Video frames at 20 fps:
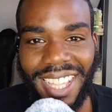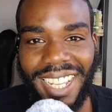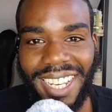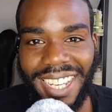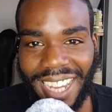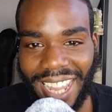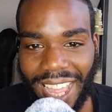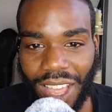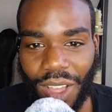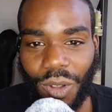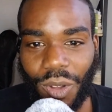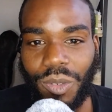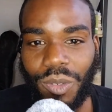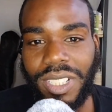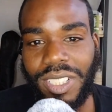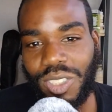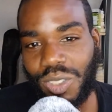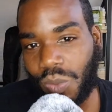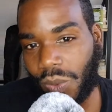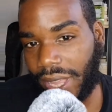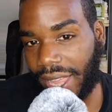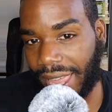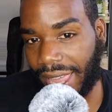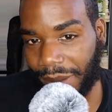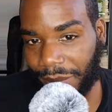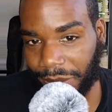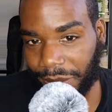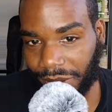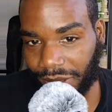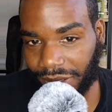Now, this is what
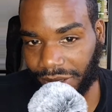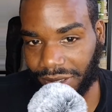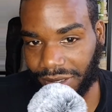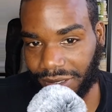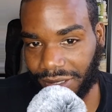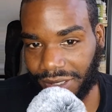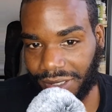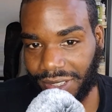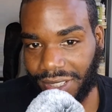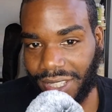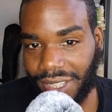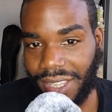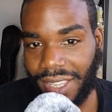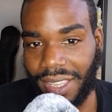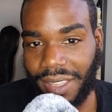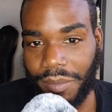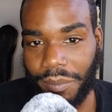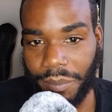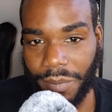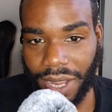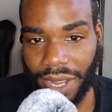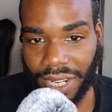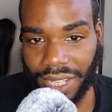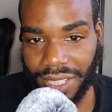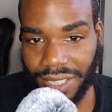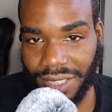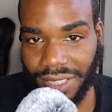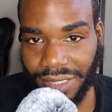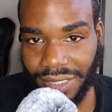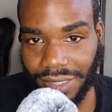happened. My
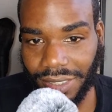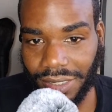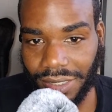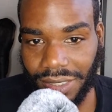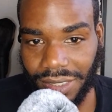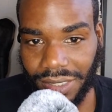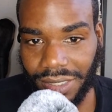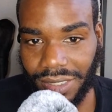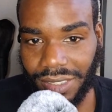cousin